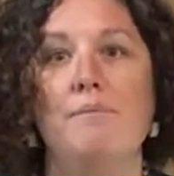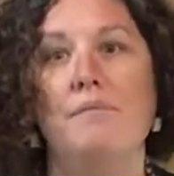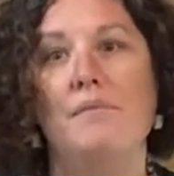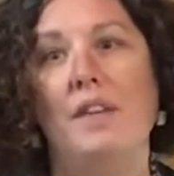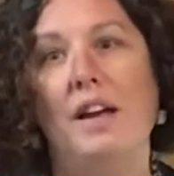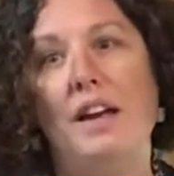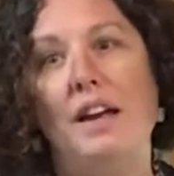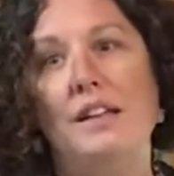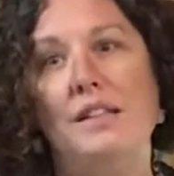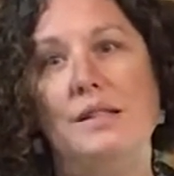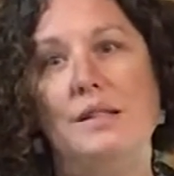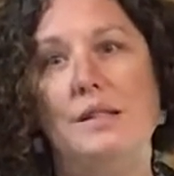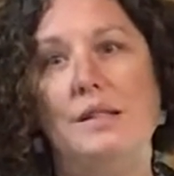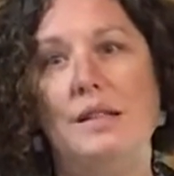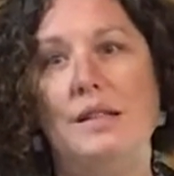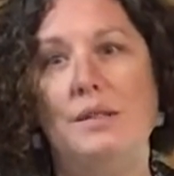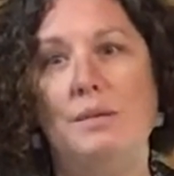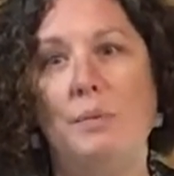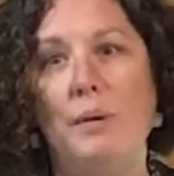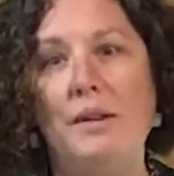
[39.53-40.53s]

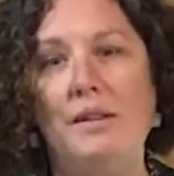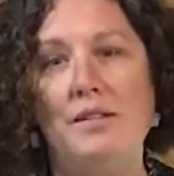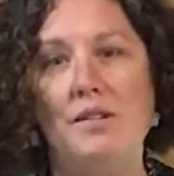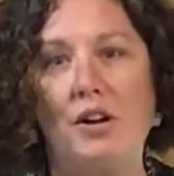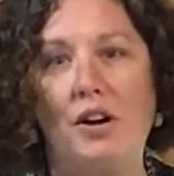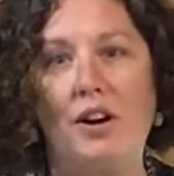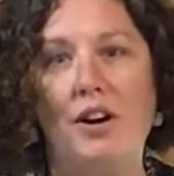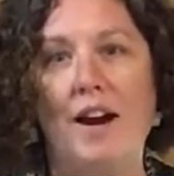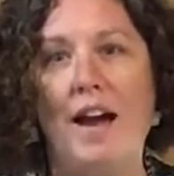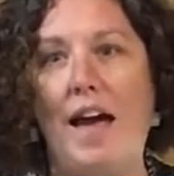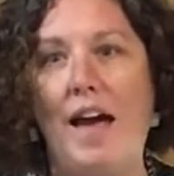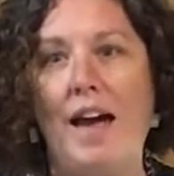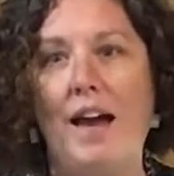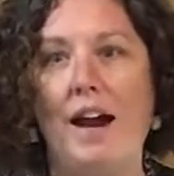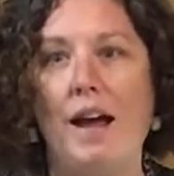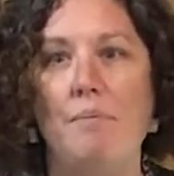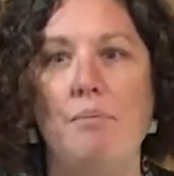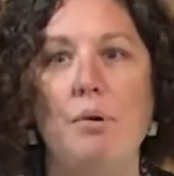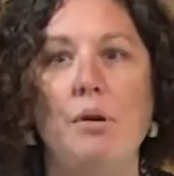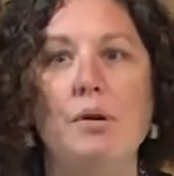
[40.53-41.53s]
it's winter, and
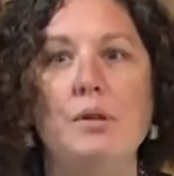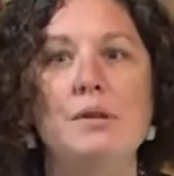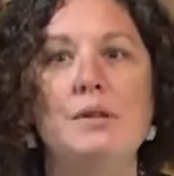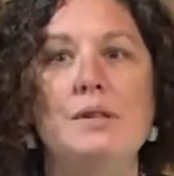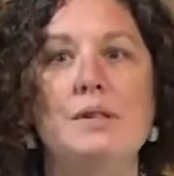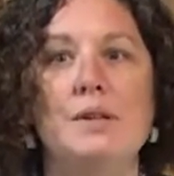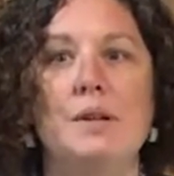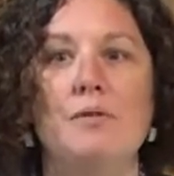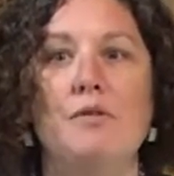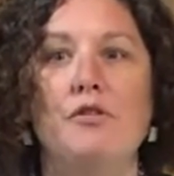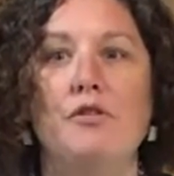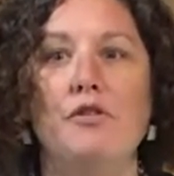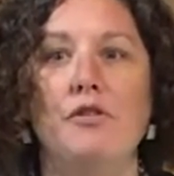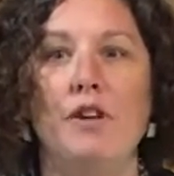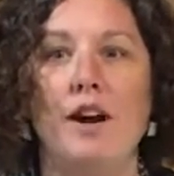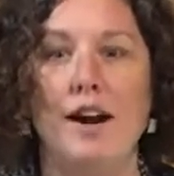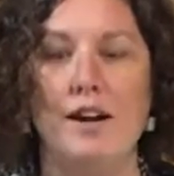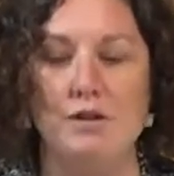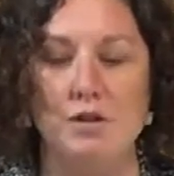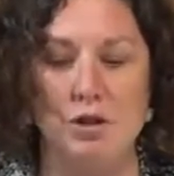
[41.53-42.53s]
I pulled some
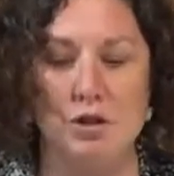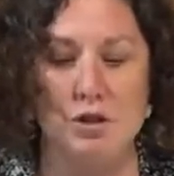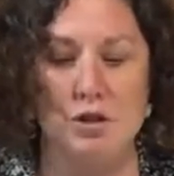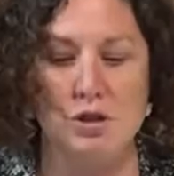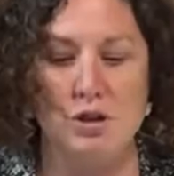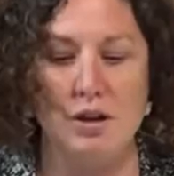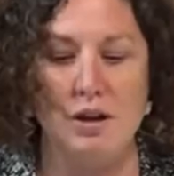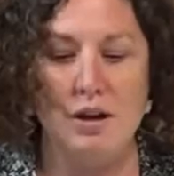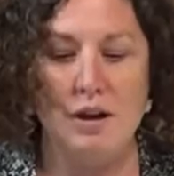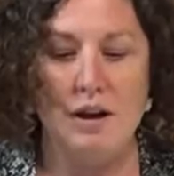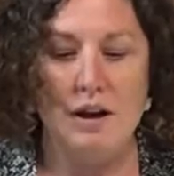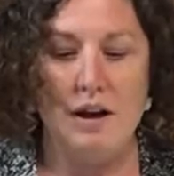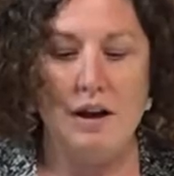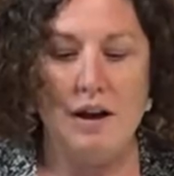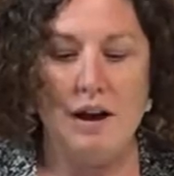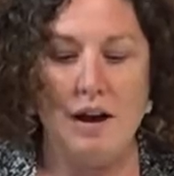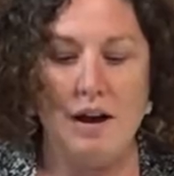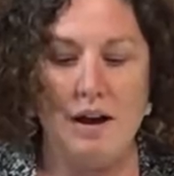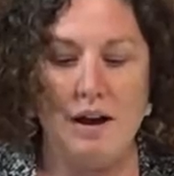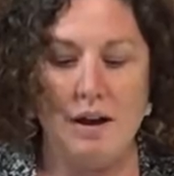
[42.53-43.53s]
fresh
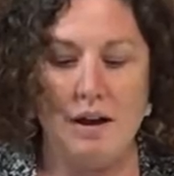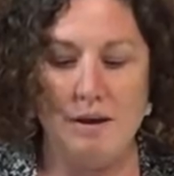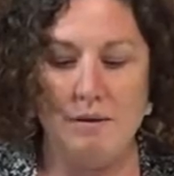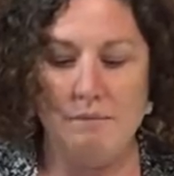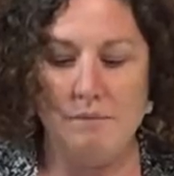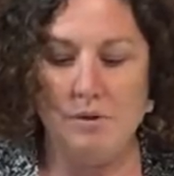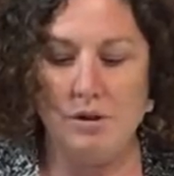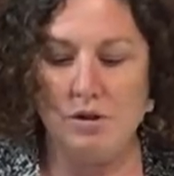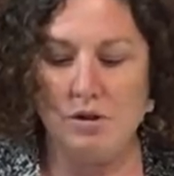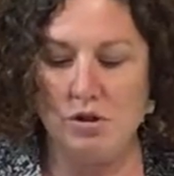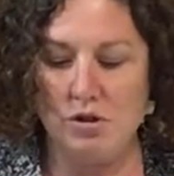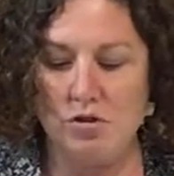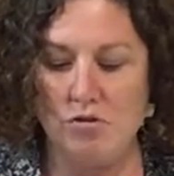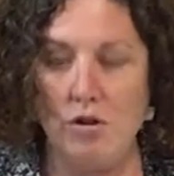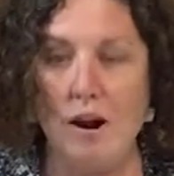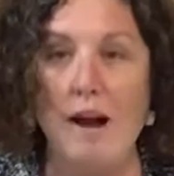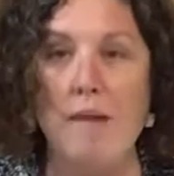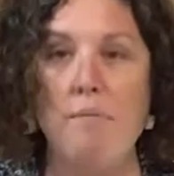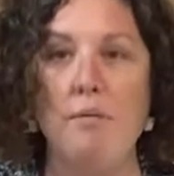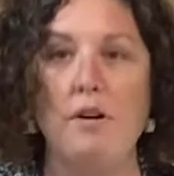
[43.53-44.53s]

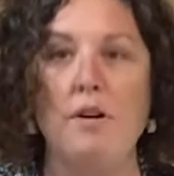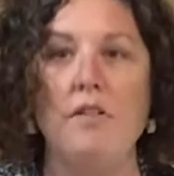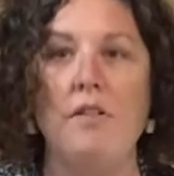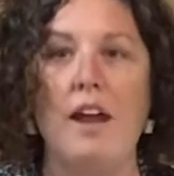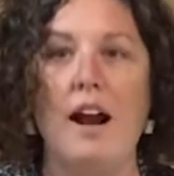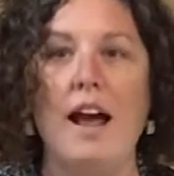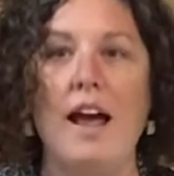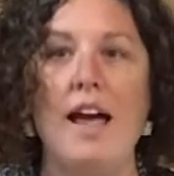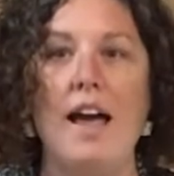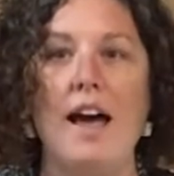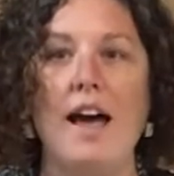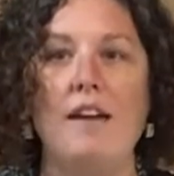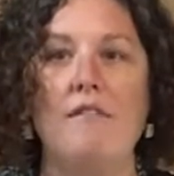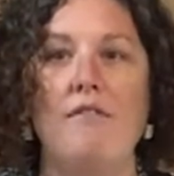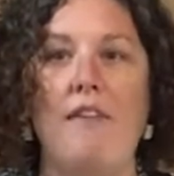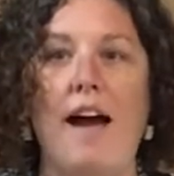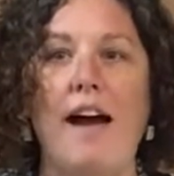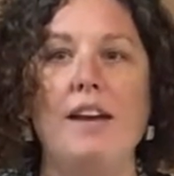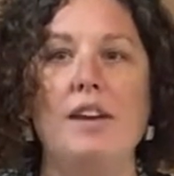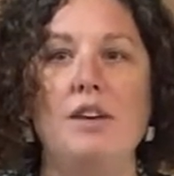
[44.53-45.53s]
striper that I had
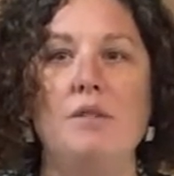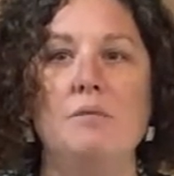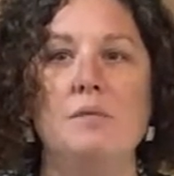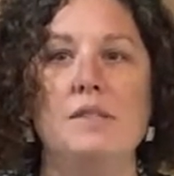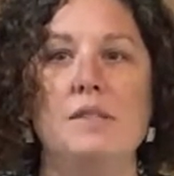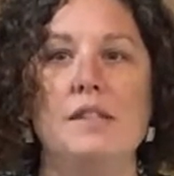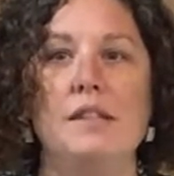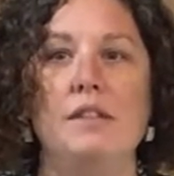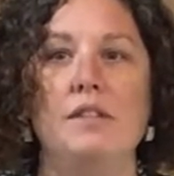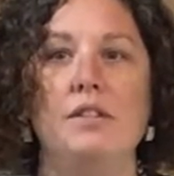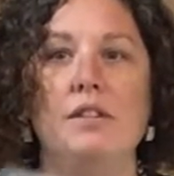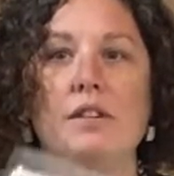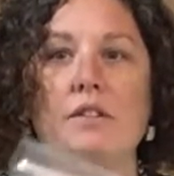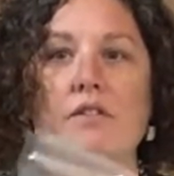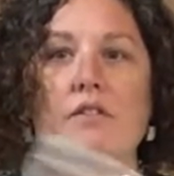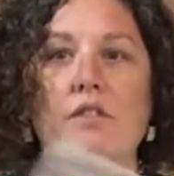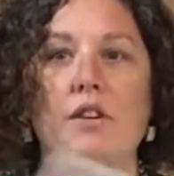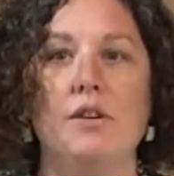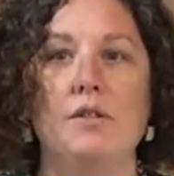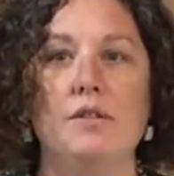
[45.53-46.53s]
vacuum sealed and
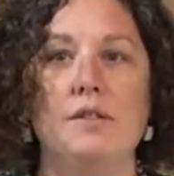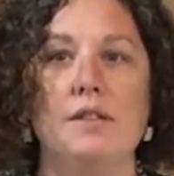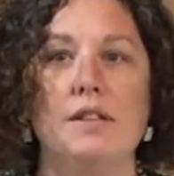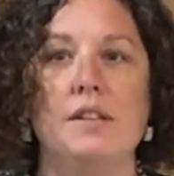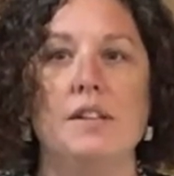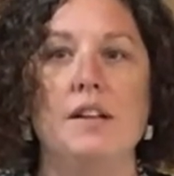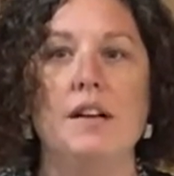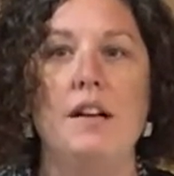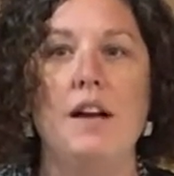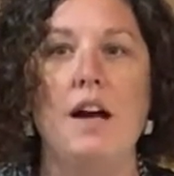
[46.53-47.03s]
frozen.